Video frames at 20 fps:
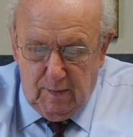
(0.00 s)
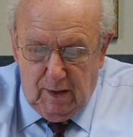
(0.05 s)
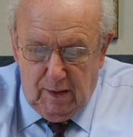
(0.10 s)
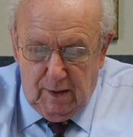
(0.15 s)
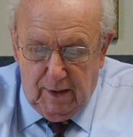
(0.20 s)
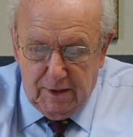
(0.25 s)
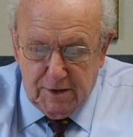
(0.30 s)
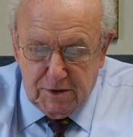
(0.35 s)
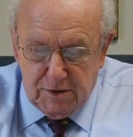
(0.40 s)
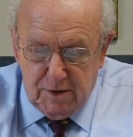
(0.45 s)

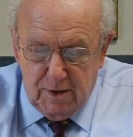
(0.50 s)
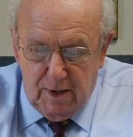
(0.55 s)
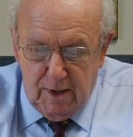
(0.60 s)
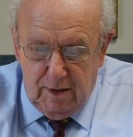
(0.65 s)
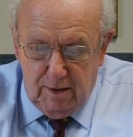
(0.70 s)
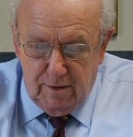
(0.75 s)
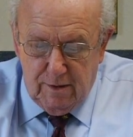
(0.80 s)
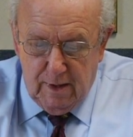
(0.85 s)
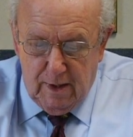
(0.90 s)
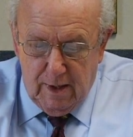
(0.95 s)
Let's
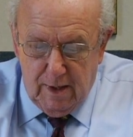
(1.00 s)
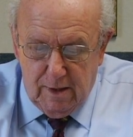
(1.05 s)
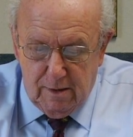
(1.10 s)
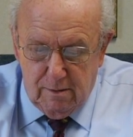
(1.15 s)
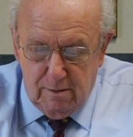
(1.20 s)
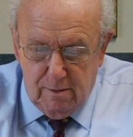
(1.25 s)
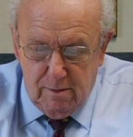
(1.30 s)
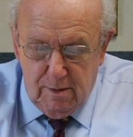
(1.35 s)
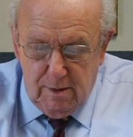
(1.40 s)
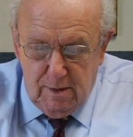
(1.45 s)
say that
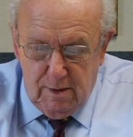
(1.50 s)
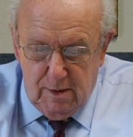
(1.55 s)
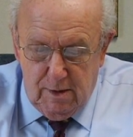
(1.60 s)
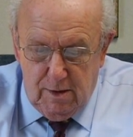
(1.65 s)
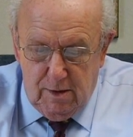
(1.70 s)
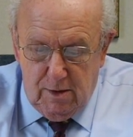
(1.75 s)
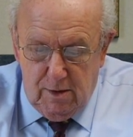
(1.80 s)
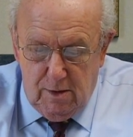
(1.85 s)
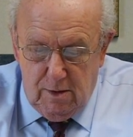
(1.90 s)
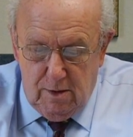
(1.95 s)

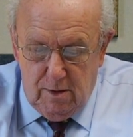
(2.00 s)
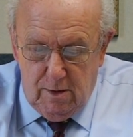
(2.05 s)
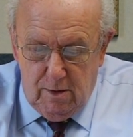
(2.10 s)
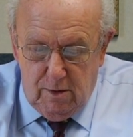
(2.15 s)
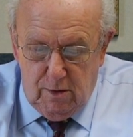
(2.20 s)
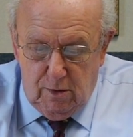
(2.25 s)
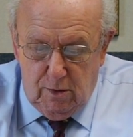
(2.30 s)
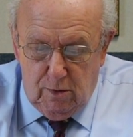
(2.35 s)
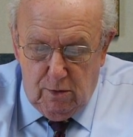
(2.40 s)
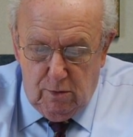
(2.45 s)

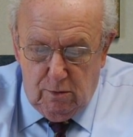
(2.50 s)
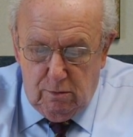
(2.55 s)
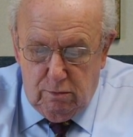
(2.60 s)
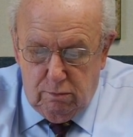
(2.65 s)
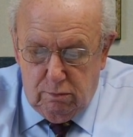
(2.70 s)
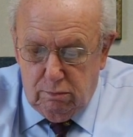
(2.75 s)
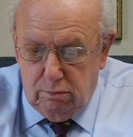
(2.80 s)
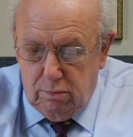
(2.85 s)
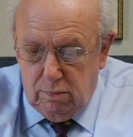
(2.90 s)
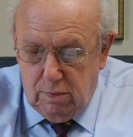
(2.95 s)
you
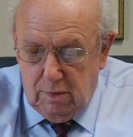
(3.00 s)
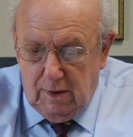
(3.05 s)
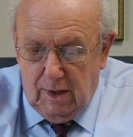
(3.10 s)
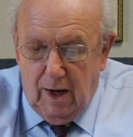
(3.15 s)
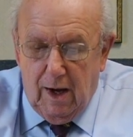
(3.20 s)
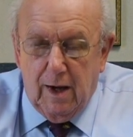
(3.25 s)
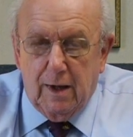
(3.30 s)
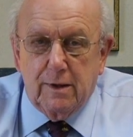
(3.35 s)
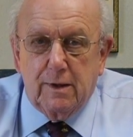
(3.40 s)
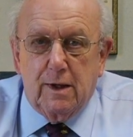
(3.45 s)

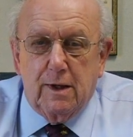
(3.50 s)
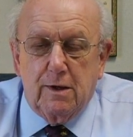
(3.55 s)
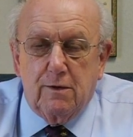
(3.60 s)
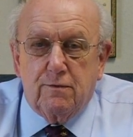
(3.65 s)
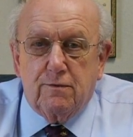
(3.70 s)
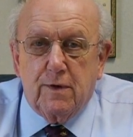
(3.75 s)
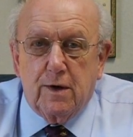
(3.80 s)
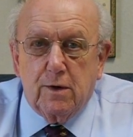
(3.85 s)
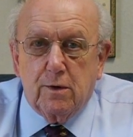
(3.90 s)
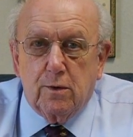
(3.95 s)
got a
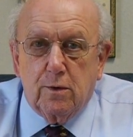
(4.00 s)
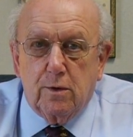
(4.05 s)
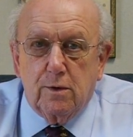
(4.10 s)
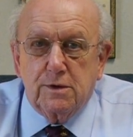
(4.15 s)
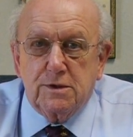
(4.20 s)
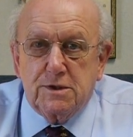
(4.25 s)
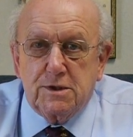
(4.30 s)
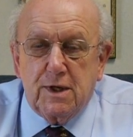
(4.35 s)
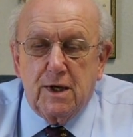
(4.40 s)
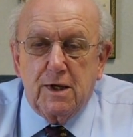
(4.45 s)
federal
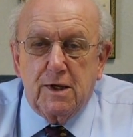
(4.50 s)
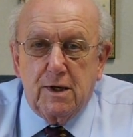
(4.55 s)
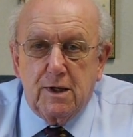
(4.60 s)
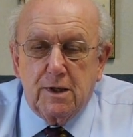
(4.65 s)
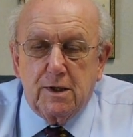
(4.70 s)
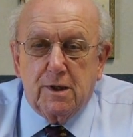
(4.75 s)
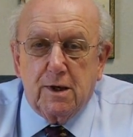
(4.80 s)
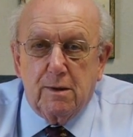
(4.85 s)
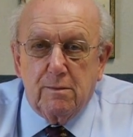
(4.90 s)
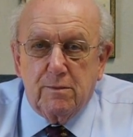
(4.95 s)
and state
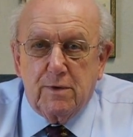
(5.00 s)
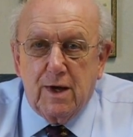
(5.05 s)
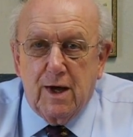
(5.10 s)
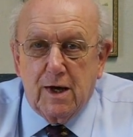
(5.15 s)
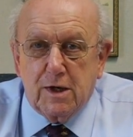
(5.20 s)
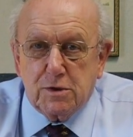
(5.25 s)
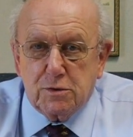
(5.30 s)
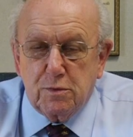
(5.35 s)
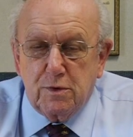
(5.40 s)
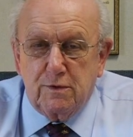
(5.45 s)
income
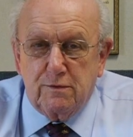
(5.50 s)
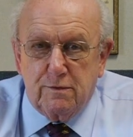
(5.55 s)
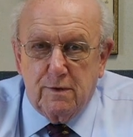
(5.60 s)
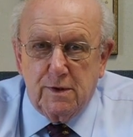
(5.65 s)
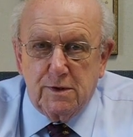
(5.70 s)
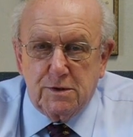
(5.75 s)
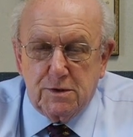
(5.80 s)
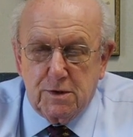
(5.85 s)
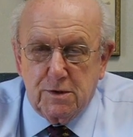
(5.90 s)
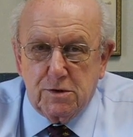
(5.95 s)
tax
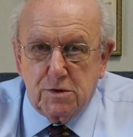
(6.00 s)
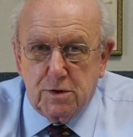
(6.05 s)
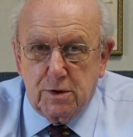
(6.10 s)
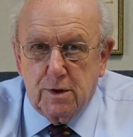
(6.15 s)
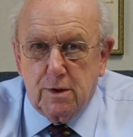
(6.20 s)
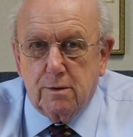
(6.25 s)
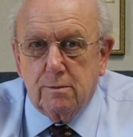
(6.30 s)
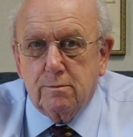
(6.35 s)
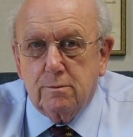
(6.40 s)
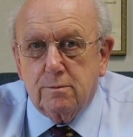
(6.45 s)
refunds this
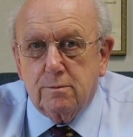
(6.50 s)
year.